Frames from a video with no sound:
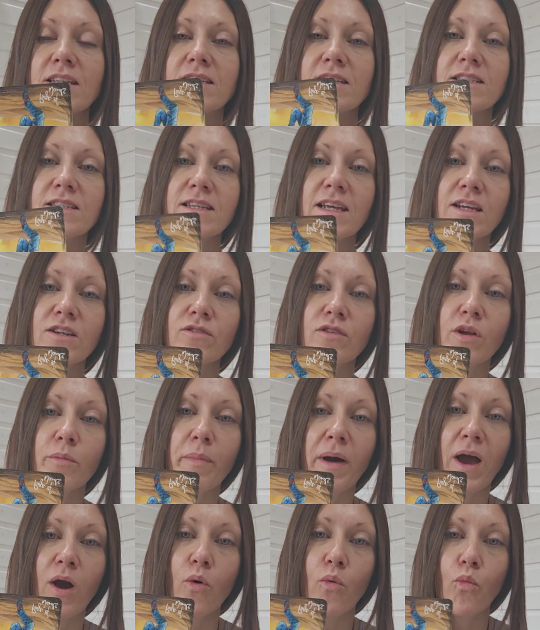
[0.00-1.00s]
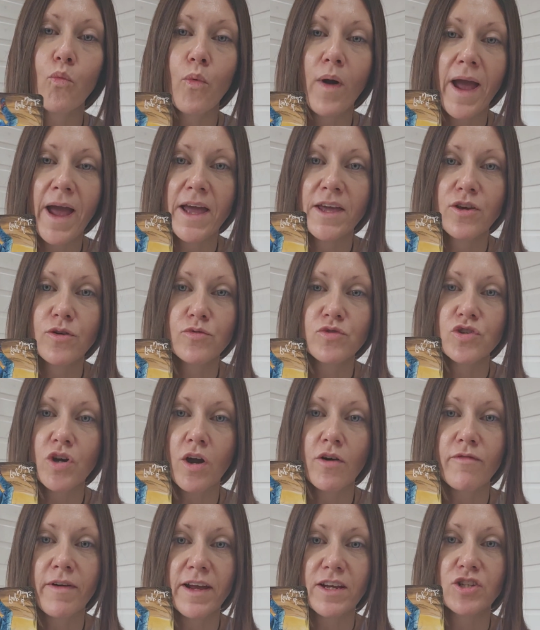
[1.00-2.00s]
is a signal about where you
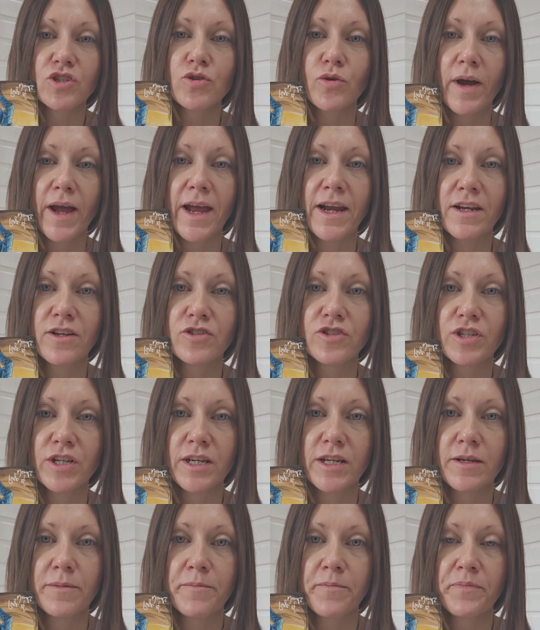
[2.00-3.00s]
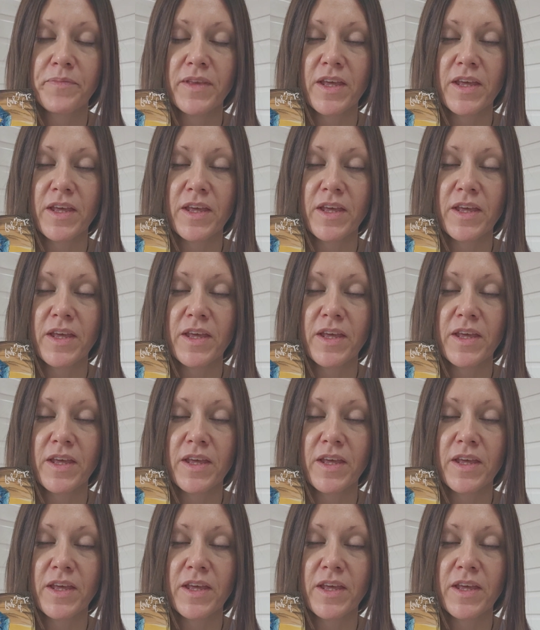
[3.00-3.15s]
direct your energy.